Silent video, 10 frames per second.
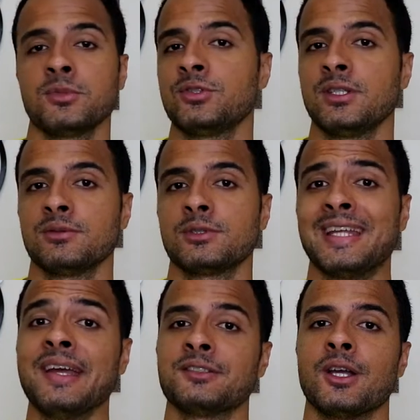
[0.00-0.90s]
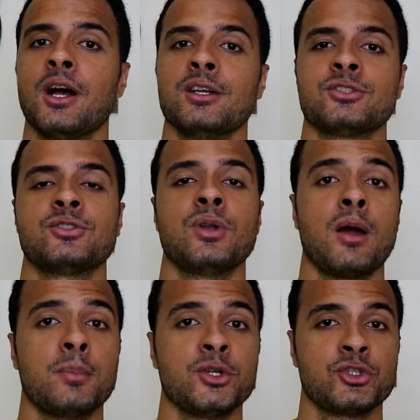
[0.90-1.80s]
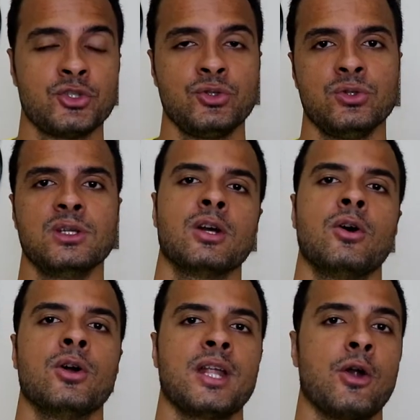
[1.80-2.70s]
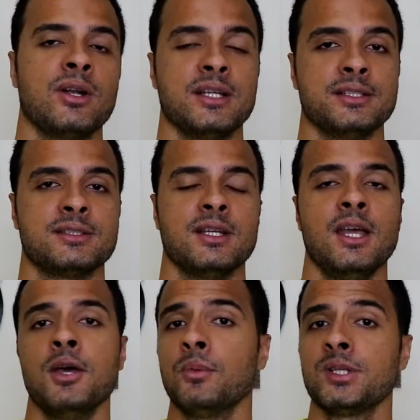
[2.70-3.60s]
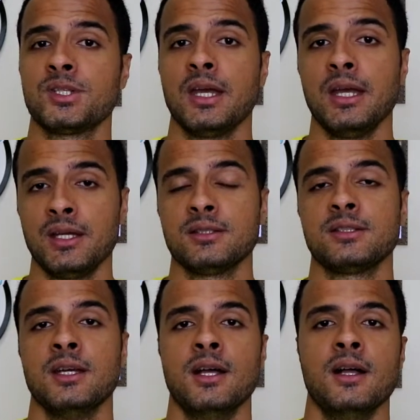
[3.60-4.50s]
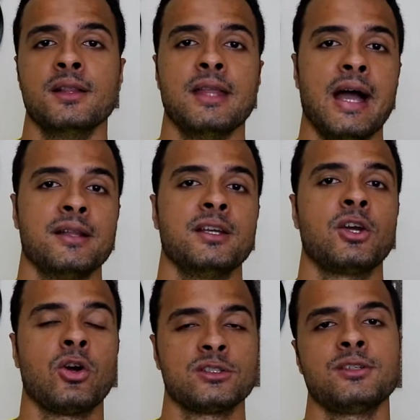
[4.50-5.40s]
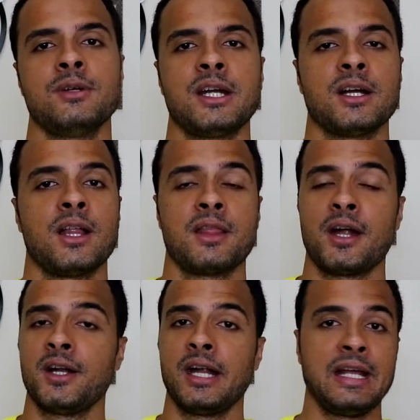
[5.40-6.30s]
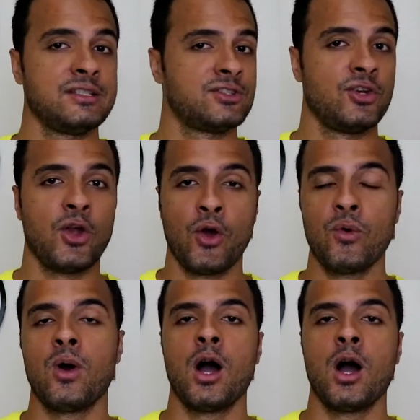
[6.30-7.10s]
museums takes us to number two on our list, which is that in Costa Rica there is no